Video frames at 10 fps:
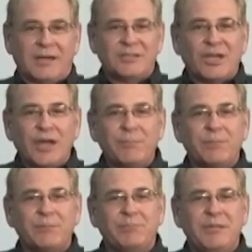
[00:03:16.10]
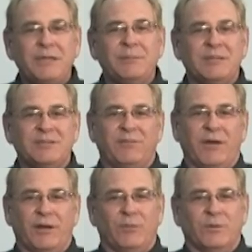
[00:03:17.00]
A type B
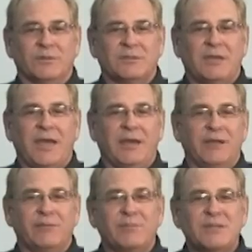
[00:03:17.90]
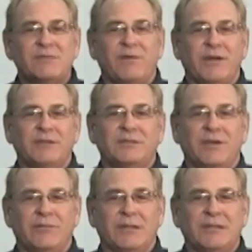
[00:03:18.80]
misfire will set if misfires
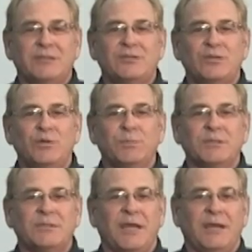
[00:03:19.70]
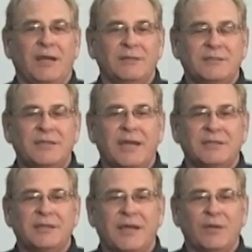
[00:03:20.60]
of at least 2% are
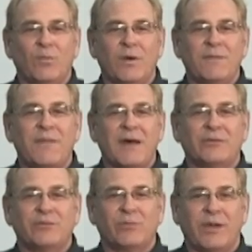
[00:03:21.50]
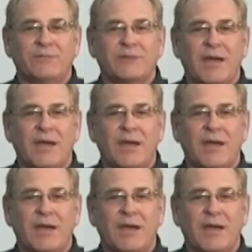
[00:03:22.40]
detected on the 1000 rev